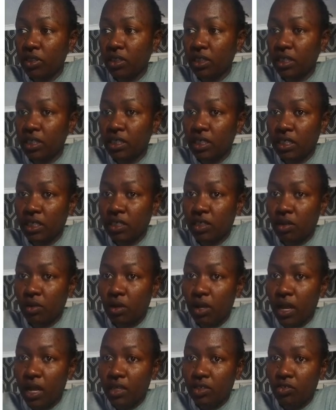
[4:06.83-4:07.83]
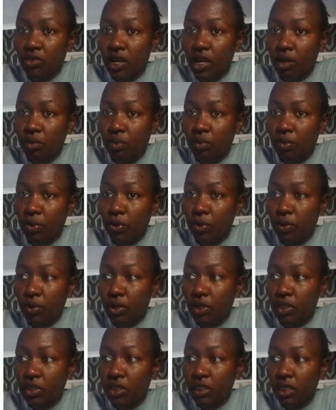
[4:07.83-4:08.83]
a Sunday. So I'll try book,
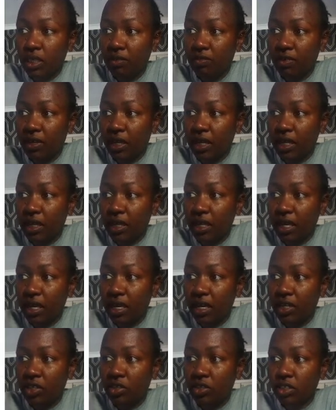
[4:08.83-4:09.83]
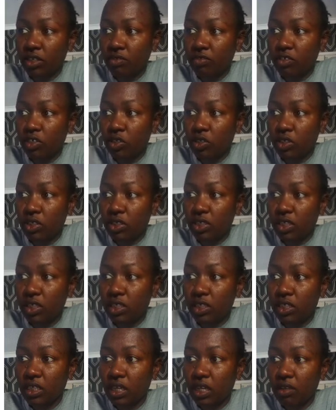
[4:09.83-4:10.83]
let's see if I can get a shift on
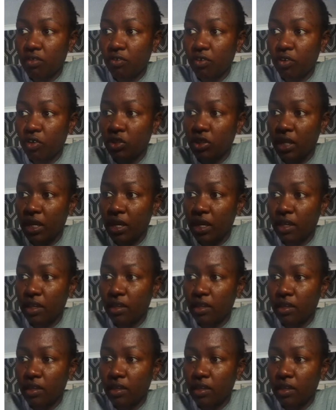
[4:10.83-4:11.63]
Sunday for day.